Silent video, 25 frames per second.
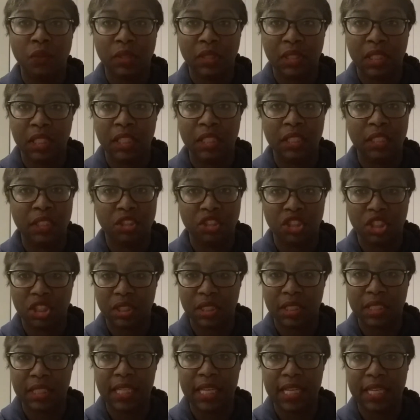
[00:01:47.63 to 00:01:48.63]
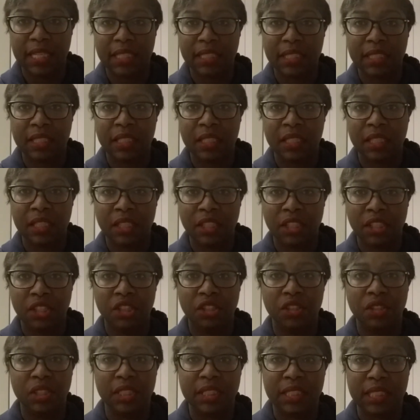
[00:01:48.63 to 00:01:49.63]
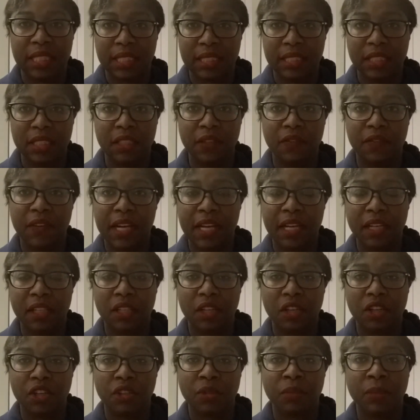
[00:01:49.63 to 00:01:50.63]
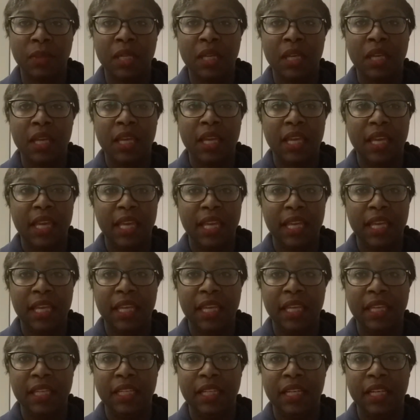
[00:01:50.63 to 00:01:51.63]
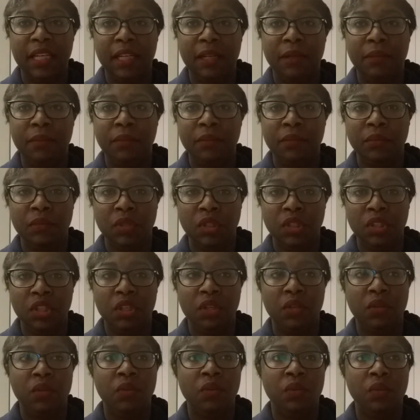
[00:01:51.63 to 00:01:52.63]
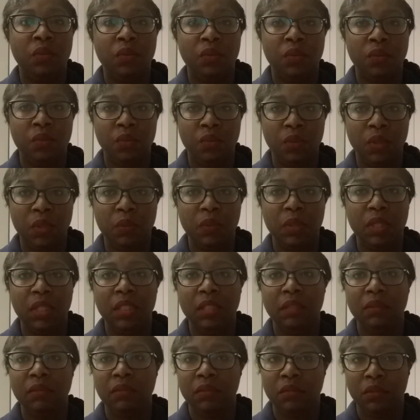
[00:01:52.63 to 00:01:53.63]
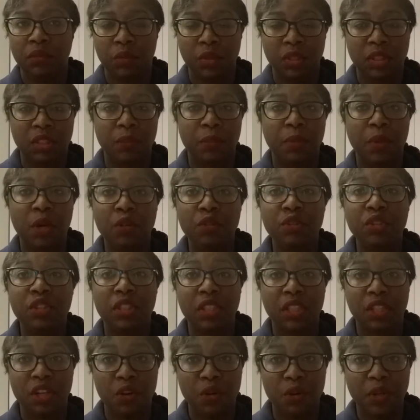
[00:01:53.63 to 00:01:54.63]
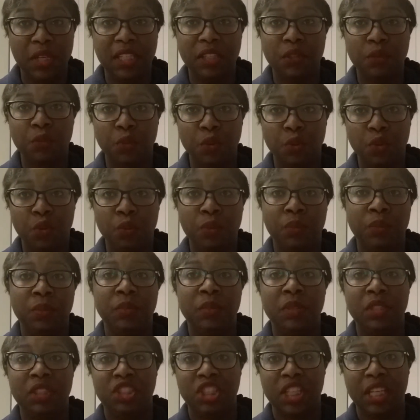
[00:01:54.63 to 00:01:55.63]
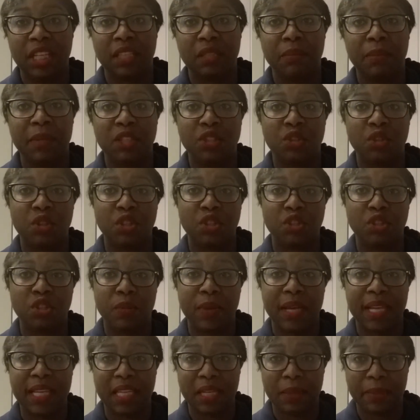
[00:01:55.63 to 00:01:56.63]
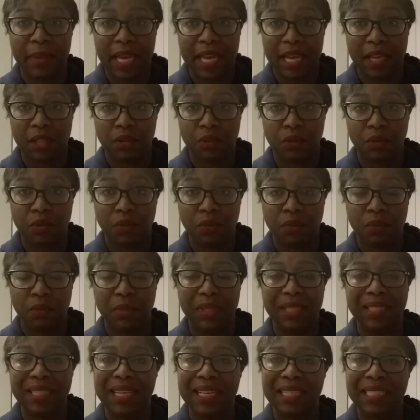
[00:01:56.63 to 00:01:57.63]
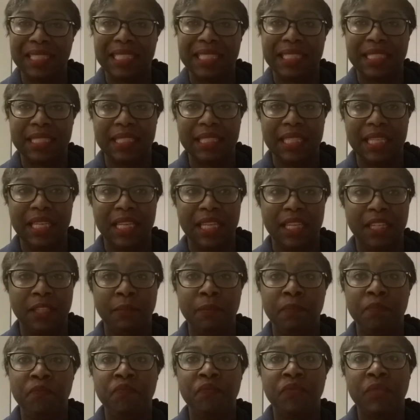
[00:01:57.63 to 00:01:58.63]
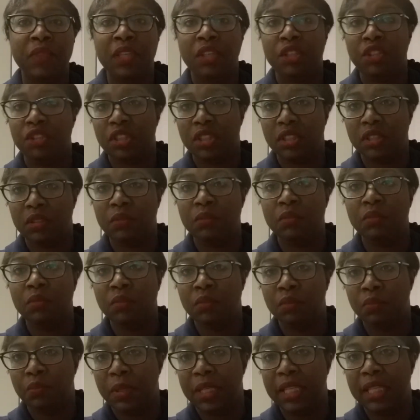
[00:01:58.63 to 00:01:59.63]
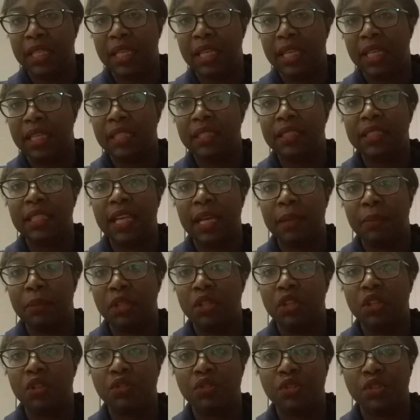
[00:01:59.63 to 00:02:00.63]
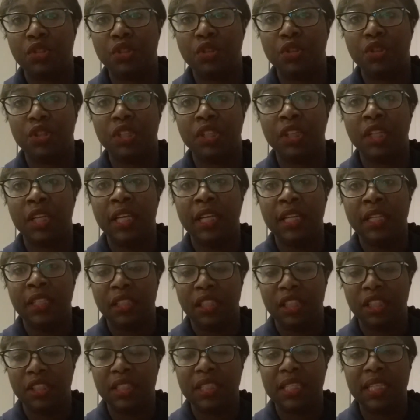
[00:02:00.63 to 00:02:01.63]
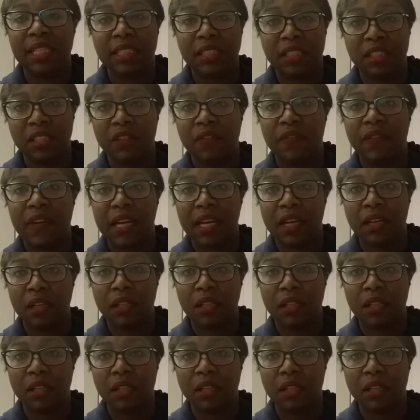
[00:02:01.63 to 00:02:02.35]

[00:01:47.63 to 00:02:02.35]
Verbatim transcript: It's just a test you know, they're testing the fire alarm. And, um, you know, we would, we're supposed to go in the room, check to make sure there's nobody in the bathroom. But nine times out of 10, you just peek in and say, I'm gonna close the door. They're testing the fire